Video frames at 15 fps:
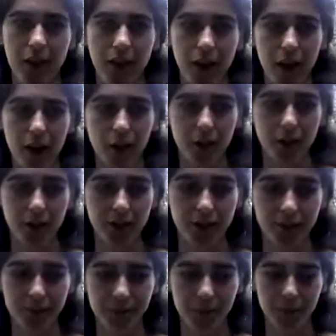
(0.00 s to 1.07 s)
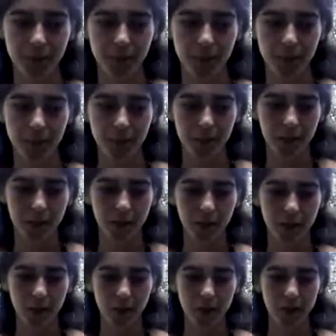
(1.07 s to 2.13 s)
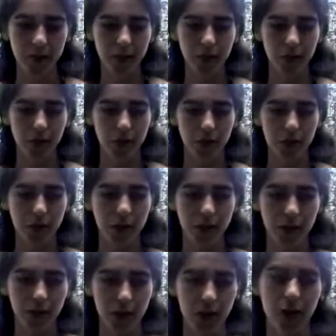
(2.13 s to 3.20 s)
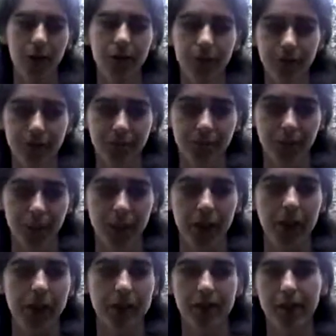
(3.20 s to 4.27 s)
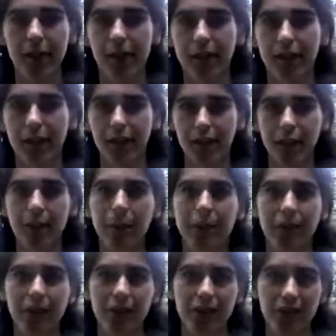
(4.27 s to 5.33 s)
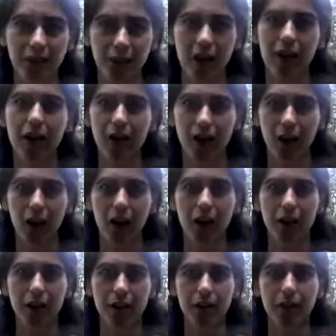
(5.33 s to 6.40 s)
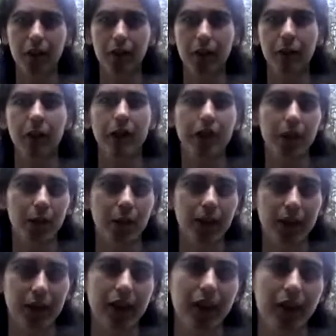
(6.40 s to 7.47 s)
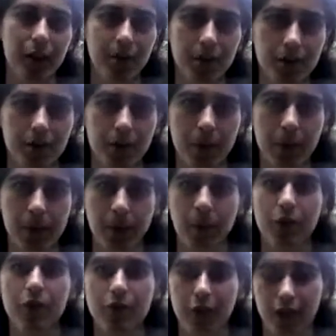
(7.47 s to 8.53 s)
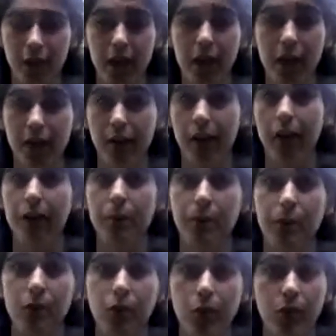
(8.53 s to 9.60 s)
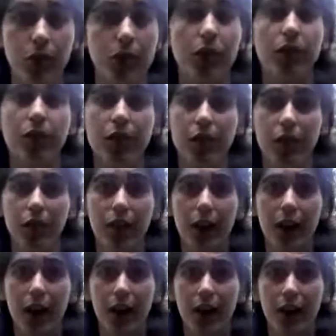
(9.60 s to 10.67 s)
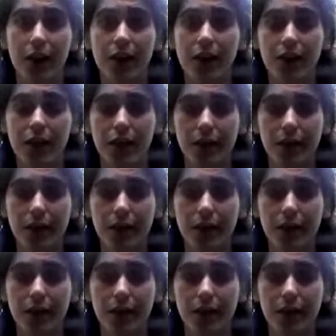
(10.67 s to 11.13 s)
how you know, even though milk is not meat, the milk that we get comes from animals that have been tortured, and